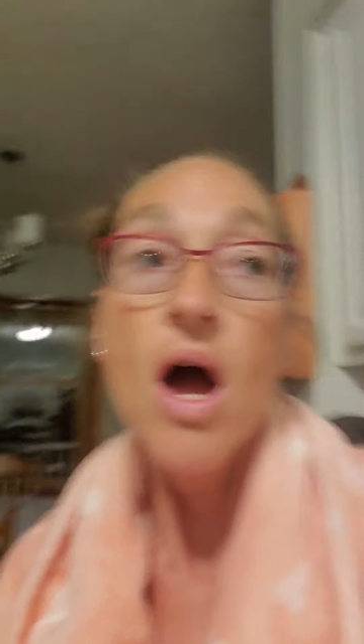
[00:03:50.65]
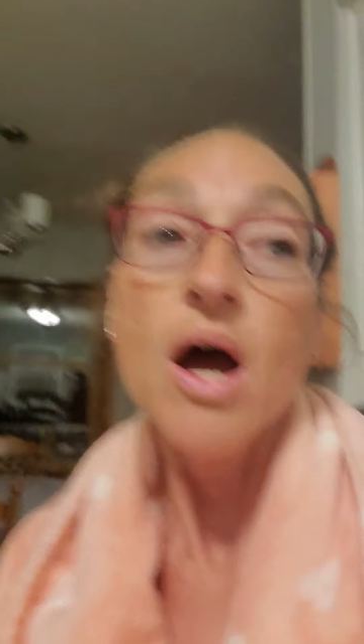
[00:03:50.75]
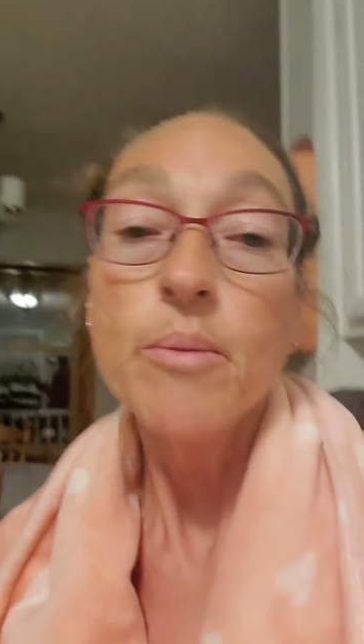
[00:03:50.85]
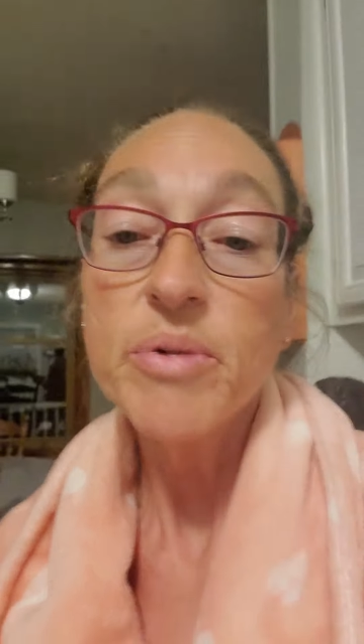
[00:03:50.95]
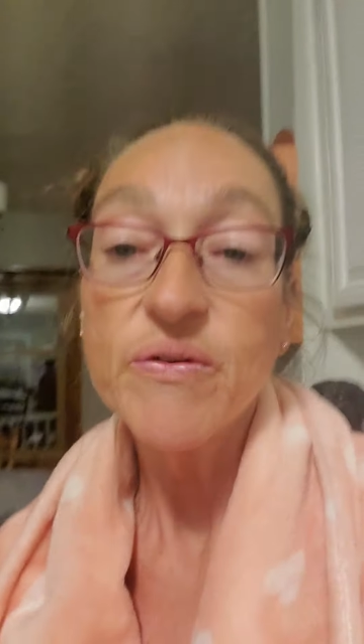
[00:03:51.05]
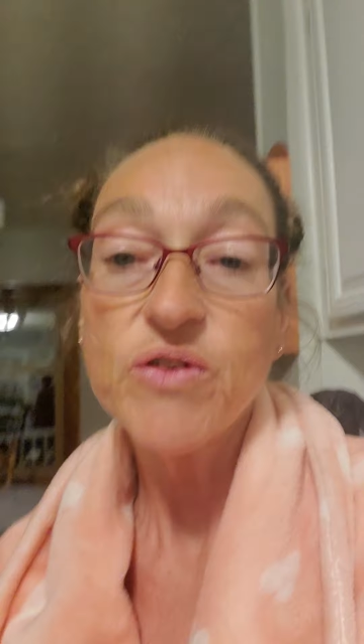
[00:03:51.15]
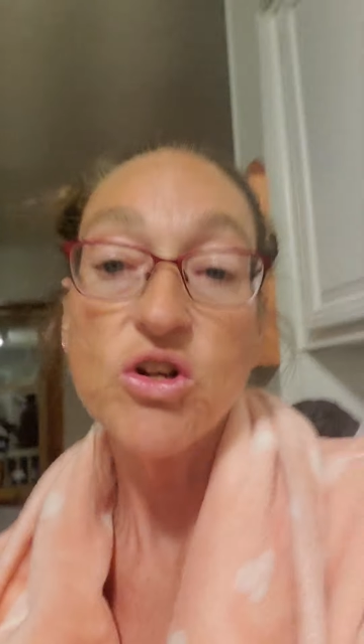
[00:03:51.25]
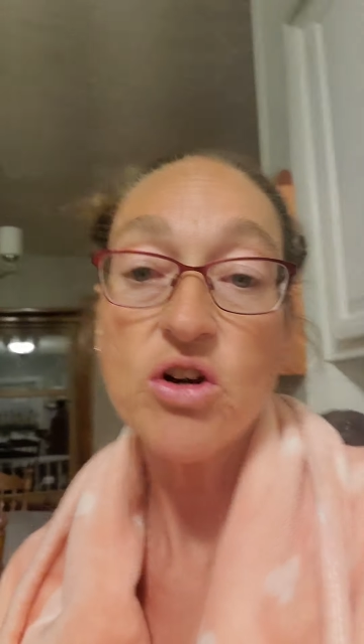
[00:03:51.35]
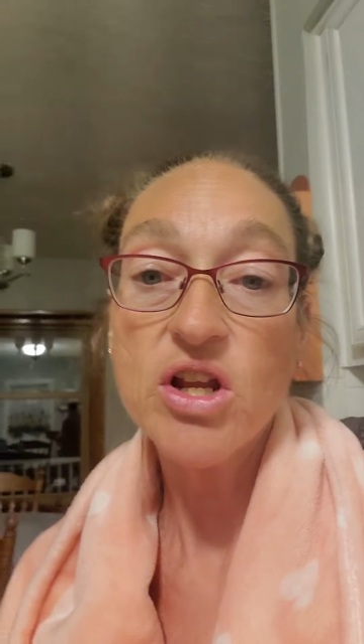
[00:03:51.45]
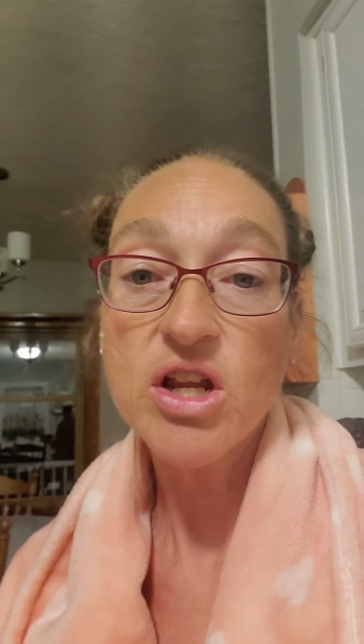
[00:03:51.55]
But if
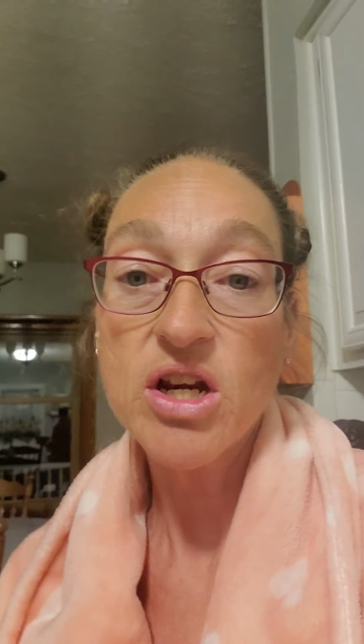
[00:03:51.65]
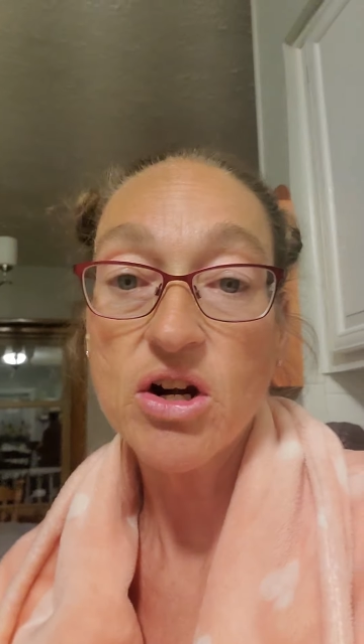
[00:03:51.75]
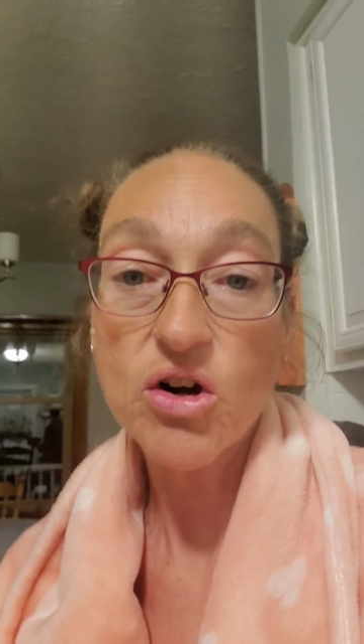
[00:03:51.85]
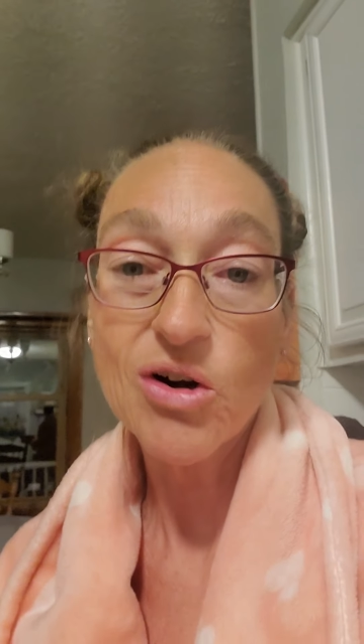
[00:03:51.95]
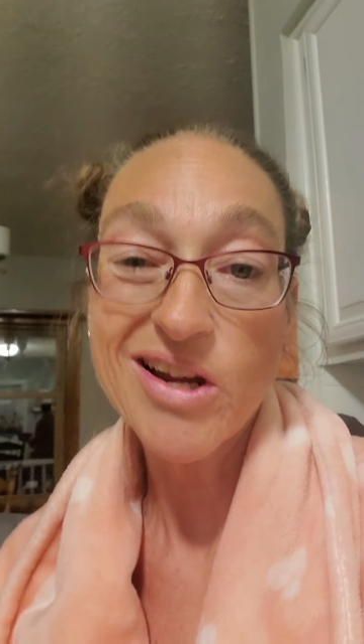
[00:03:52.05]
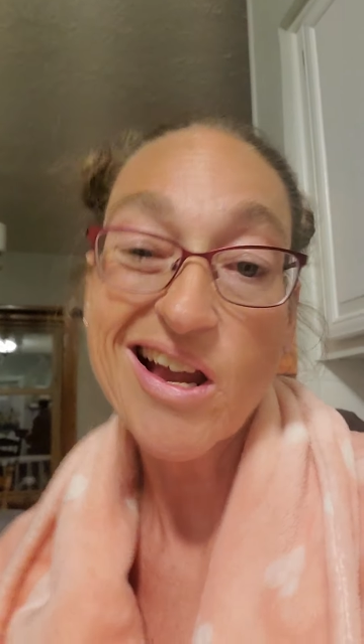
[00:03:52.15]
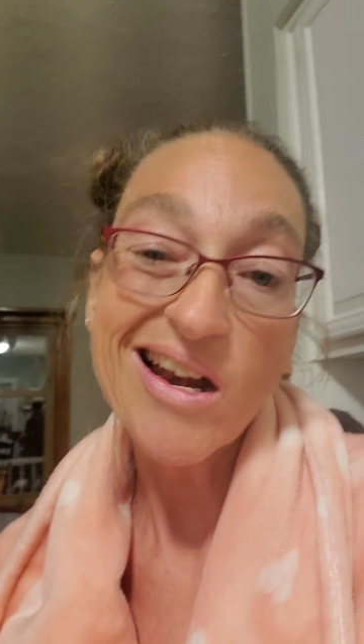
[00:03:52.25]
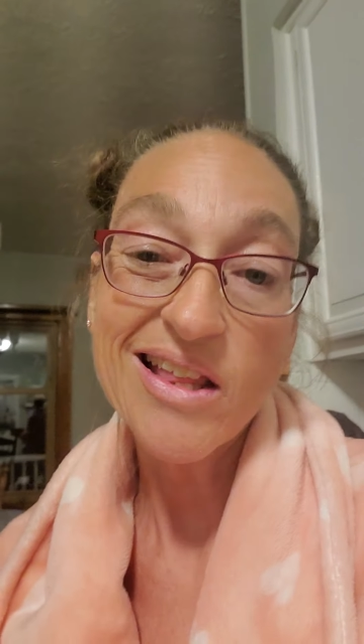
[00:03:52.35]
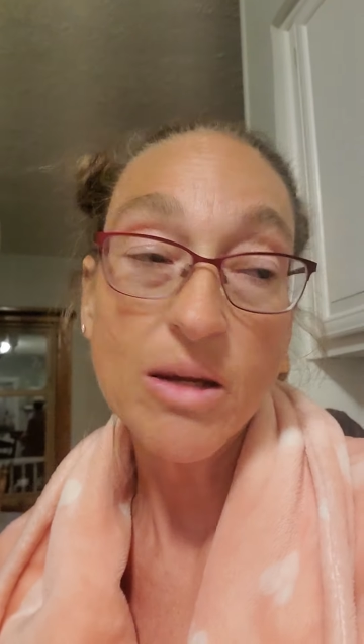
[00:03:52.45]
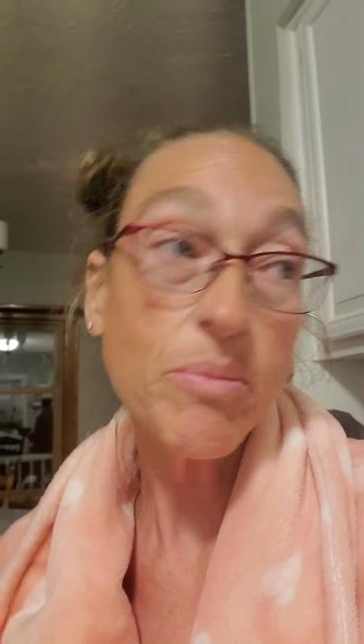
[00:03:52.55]
you're in a hurry,
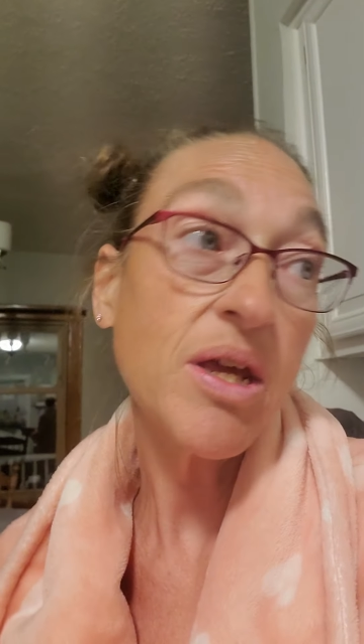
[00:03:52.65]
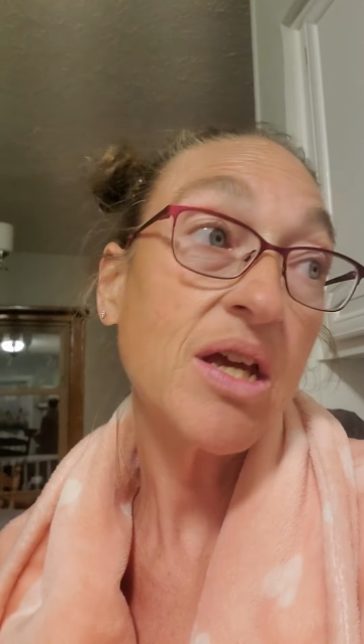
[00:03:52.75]
kind of like me,